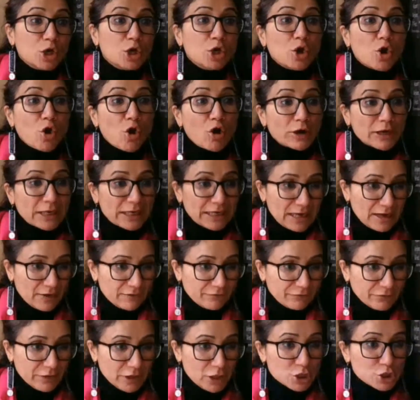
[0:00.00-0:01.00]
long
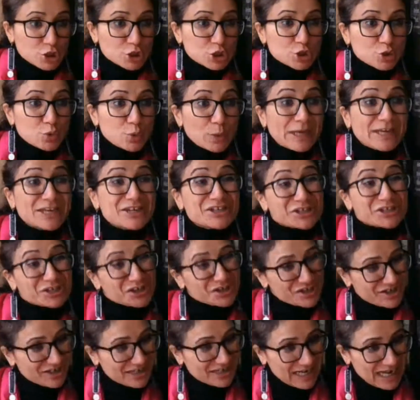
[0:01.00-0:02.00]
enough to
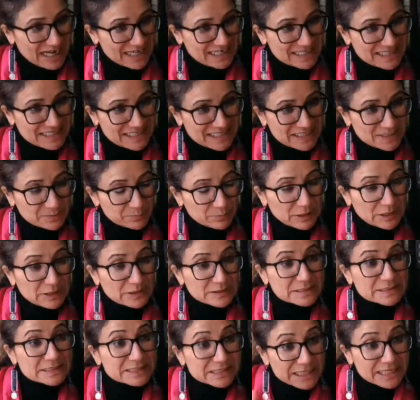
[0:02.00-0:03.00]
internalize it
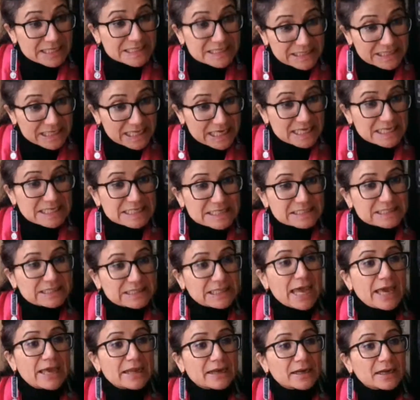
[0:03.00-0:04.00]
because this is
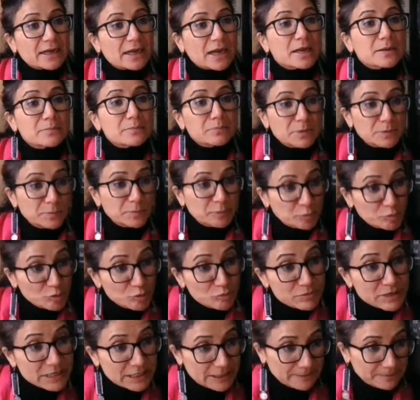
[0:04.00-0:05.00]
their karma
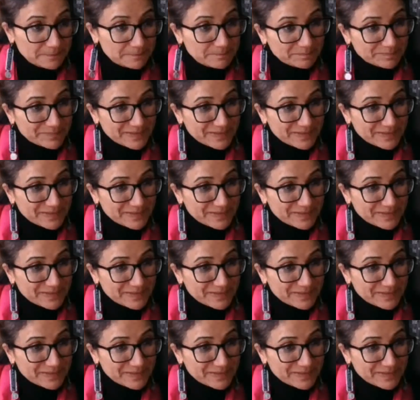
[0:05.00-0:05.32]
bhumi,